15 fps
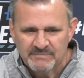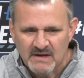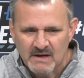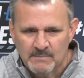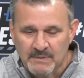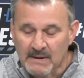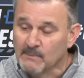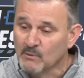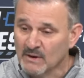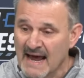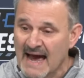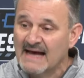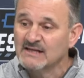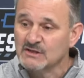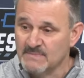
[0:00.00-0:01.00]
people would
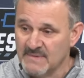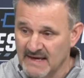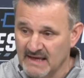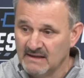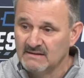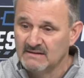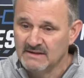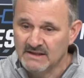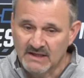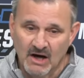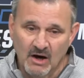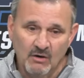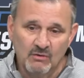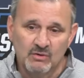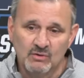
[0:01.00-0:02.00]
ask me, you know,
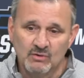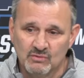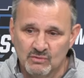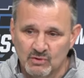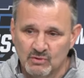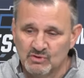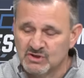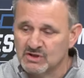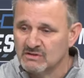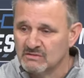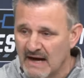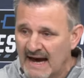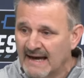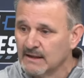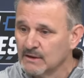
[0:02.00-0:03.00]
who's your
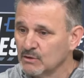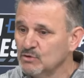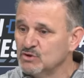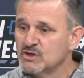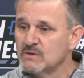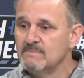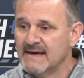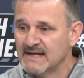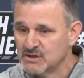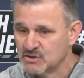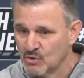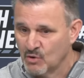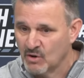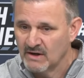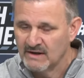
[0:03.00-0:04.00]
idol, who's your
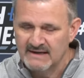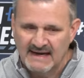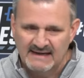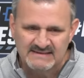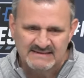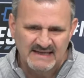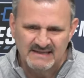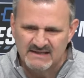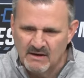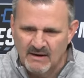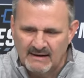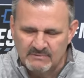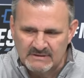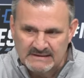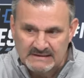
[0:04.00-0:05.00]
mentor? And I said, you know, I
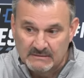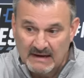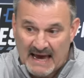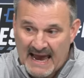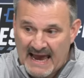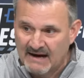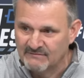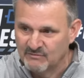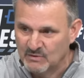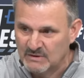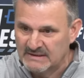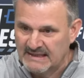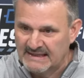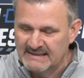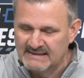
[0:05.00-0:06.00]
really don't have
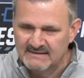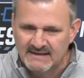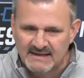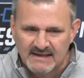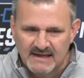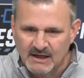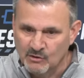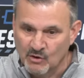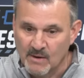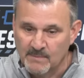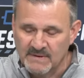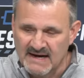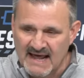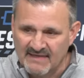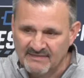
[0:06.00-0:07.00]
one. I didn't grow up
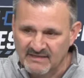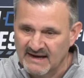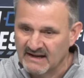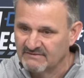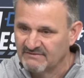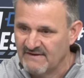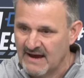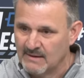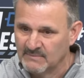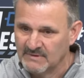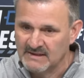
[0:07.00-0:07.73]
in an athletic family.